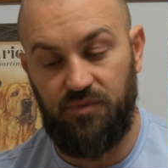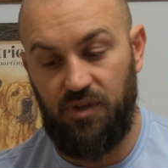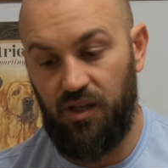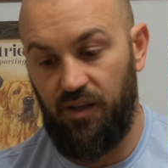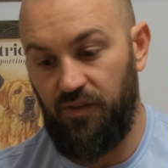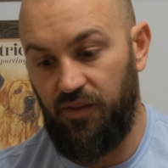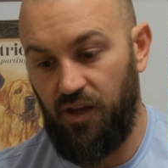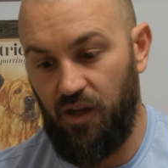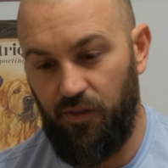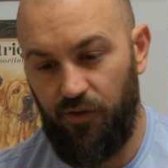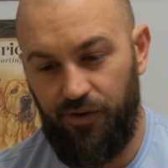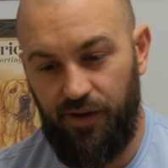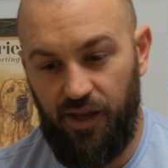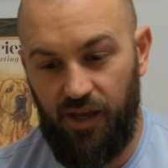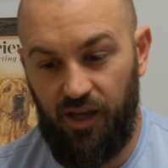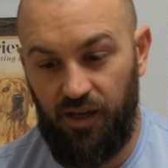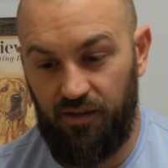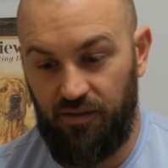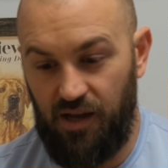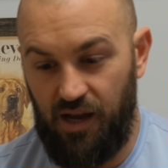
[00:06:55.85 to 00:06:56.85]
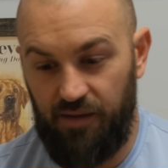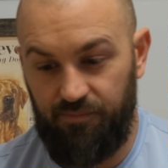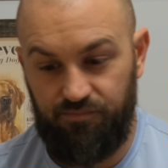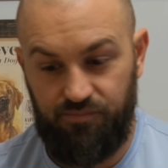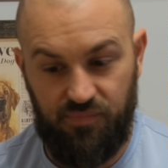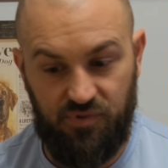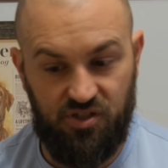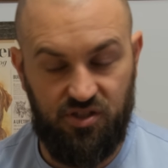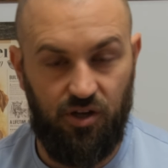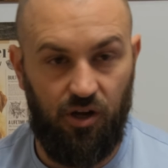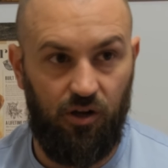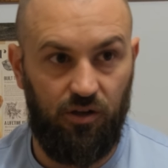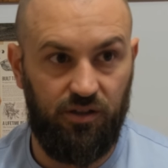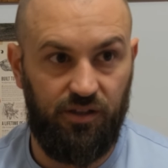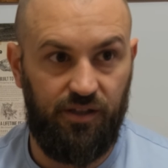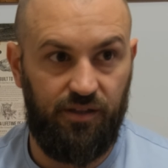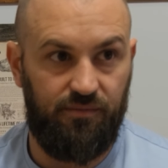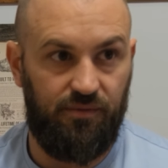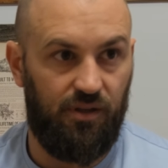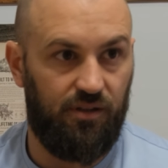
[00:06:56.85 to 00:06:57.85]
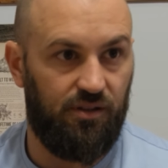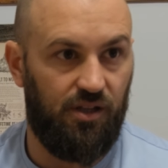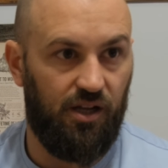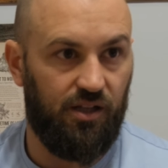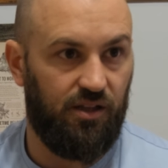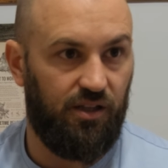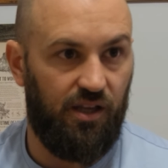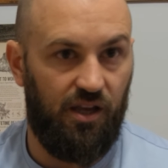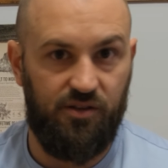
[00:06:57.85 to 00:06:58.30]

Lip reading: And the other day I stalled it and luckily